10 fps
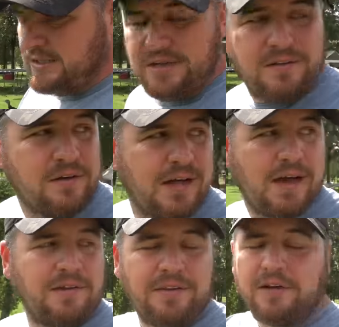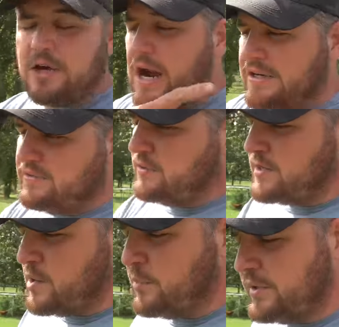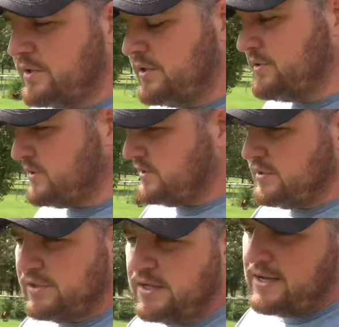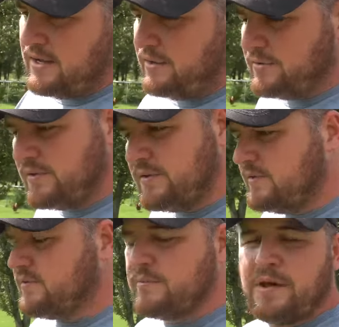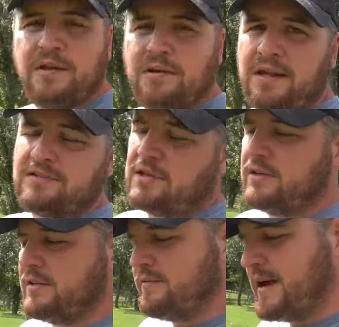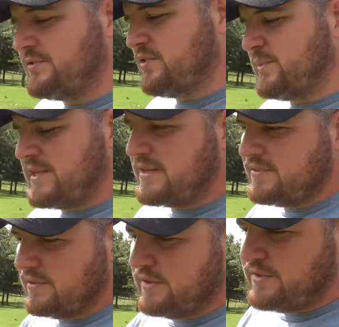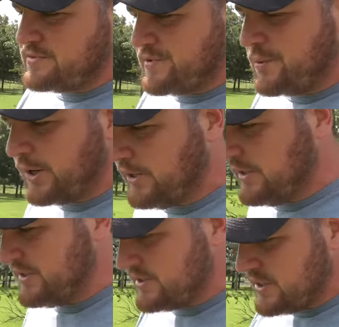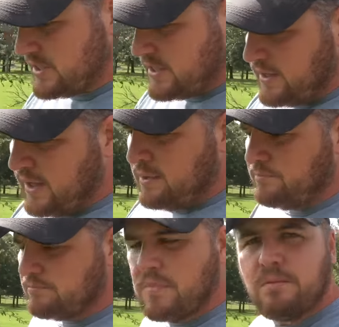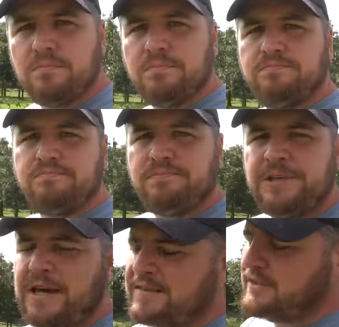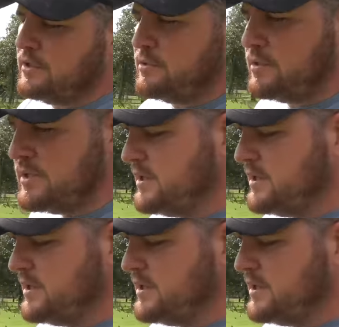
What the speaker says: it took out the garage door openers. It took out some other electronic devices, but that's the least of our worries. You guys know